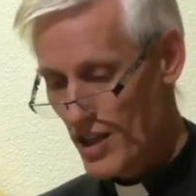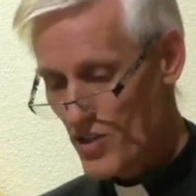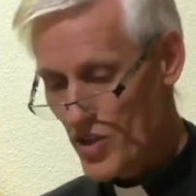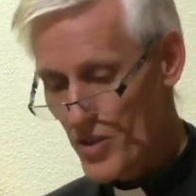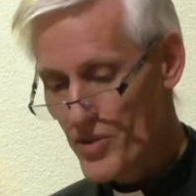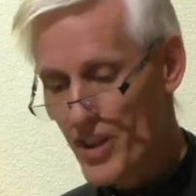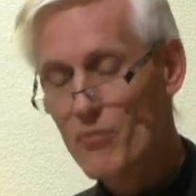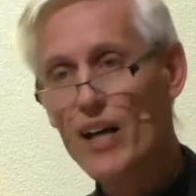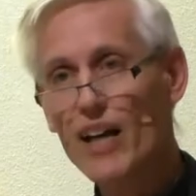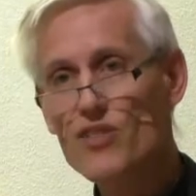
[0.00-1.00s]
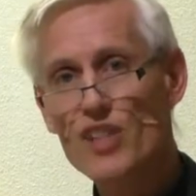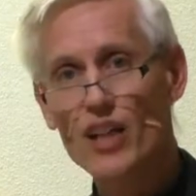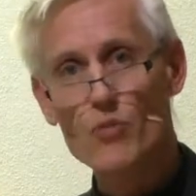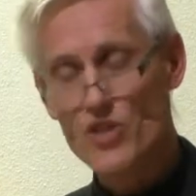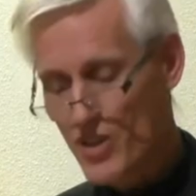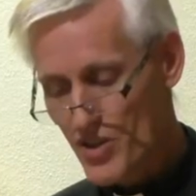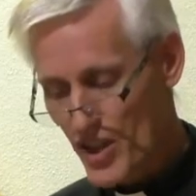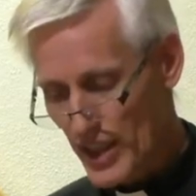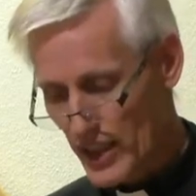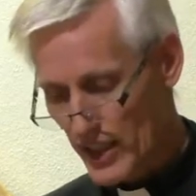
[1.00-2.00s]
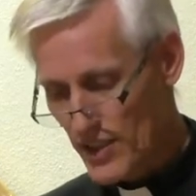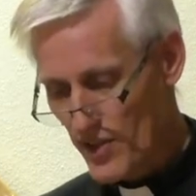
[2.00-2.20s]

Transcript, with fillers: So their mandate was not to hide